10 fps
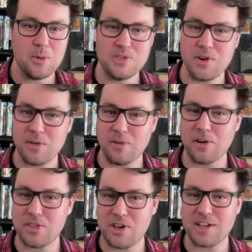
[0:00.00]
was there
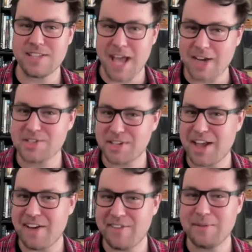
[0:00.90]
ever a thought to
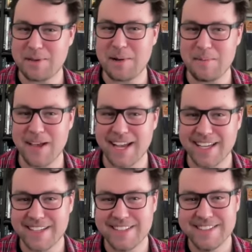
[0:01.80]
actually have him come back?